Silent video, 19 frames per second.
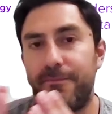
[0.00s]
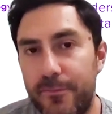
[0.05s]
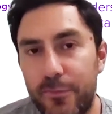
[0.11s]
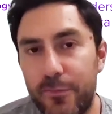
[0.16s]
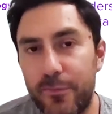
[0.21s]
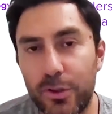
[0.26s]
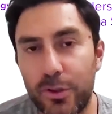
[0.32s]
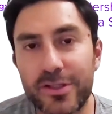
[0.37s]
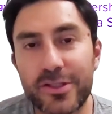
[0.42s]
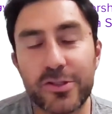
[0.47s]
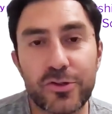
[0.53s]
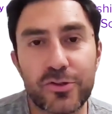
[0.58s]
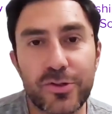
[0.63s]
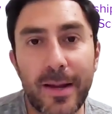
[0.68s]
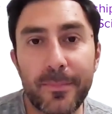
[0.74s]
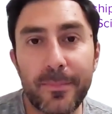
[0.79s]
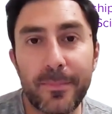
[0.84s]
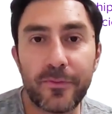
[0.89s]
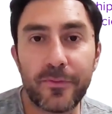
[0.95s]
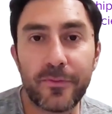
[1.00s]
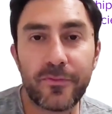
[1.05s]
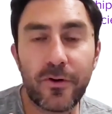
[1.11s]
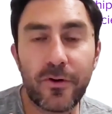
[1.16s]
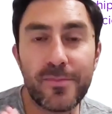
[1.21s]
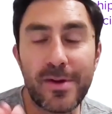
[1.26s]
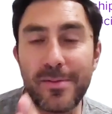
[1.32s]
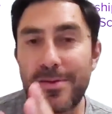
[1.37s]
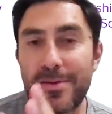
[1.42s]
fall into a trap
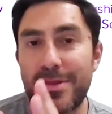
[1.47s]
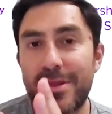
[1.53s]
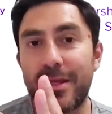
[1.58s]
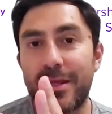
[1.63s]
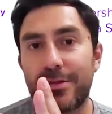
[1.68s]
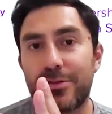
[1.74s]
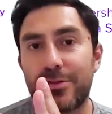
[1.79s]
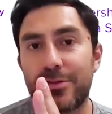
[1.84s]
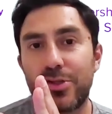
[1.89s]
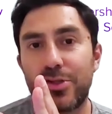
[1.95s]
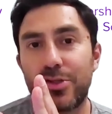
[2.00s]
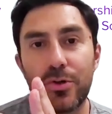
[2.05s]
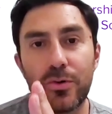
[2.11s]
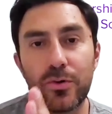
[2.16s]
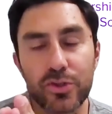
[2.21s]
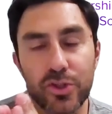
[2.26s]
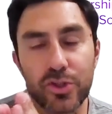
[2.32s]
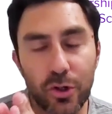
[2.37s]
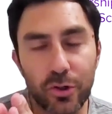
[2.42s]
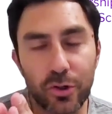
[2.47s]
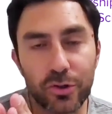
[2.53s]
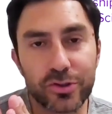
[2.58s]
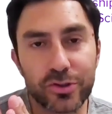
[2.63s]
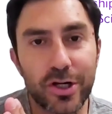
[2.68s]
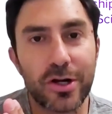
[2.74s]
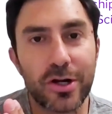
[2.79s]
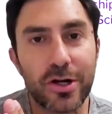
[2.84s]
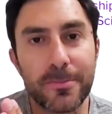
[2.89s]
of maybe thinking too short
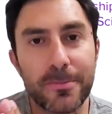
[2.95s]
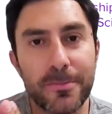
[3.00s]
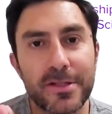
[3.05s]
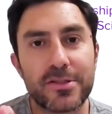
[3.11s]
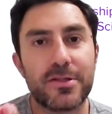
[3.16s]
term in